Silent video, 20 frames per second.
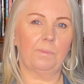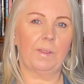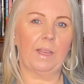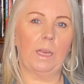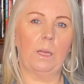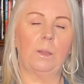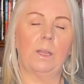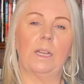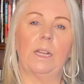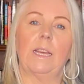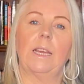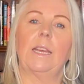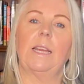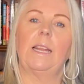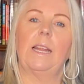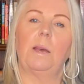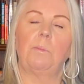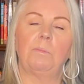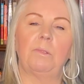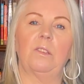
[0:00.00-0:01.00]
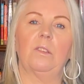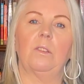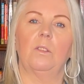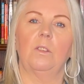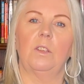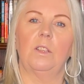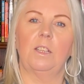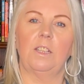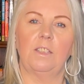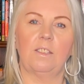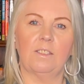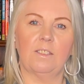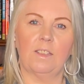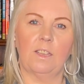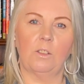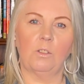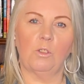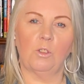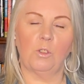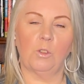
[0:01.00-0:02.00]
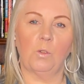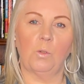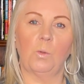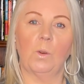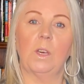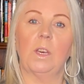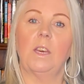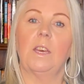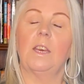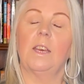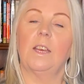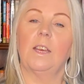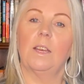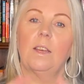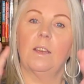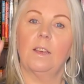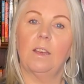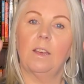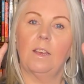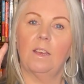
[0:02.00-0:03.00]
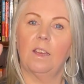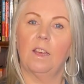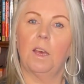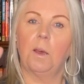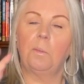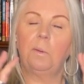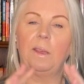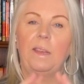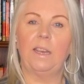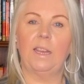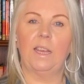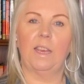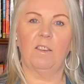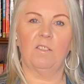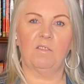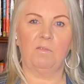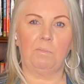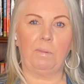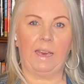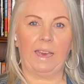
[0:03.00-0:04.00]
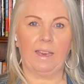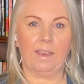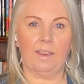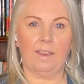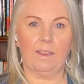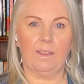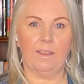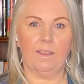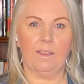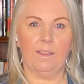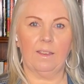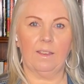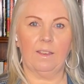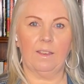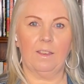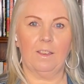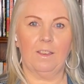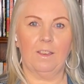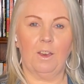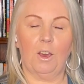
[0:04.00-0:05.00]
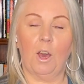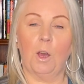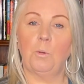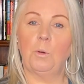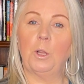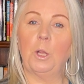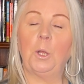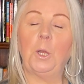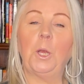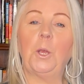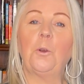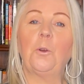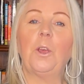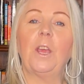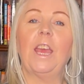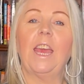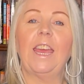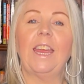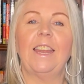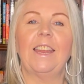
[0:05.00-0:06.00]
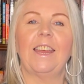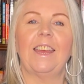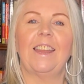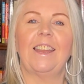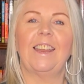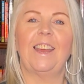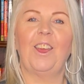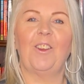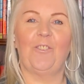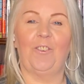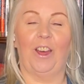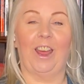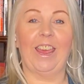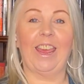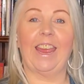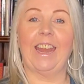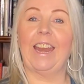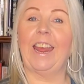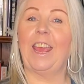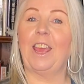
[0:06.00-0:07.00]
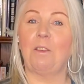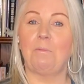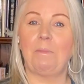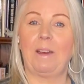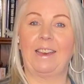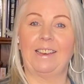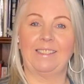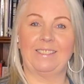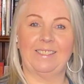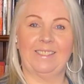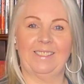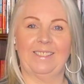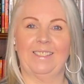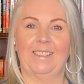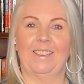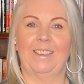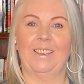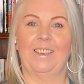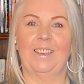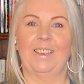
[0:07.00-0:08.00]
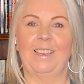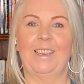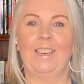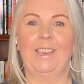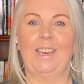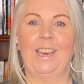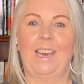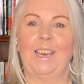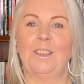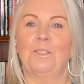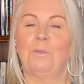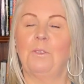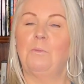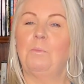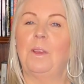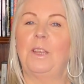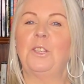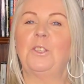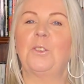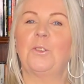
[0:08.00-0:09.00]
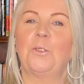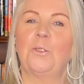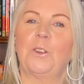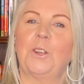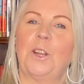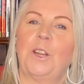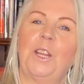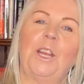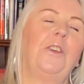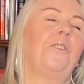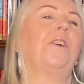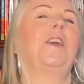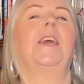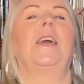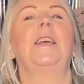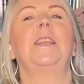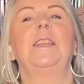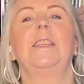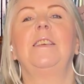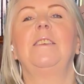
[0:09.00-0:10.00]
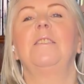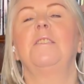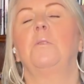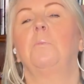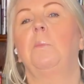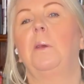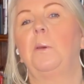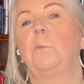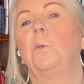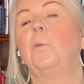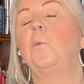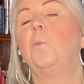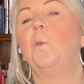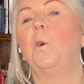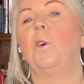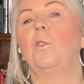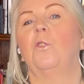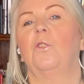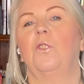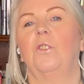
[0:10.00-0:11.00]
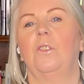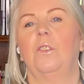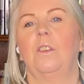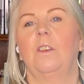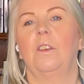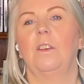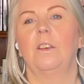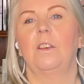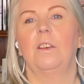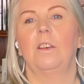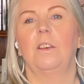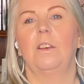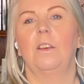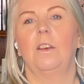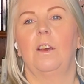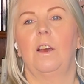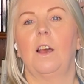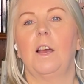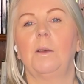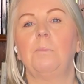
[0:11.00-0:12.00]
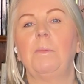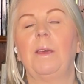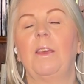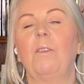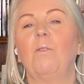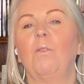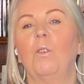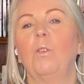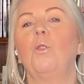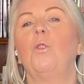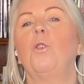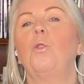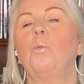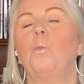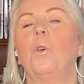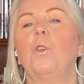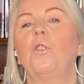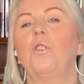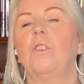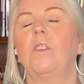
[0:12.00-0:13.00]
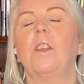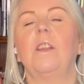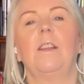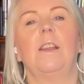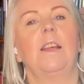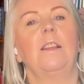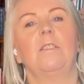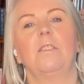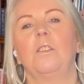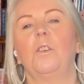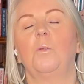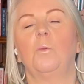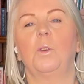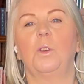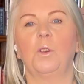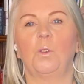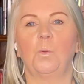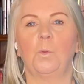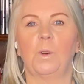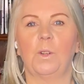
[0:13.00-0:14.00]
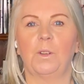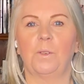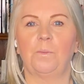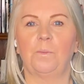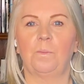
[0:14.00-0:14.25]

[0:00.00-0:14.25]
and then I can absolutely send you a PDF back. I will only create it if I get emails. As we've been taught, only create things that people want. I may feel you want it and that's not what you want.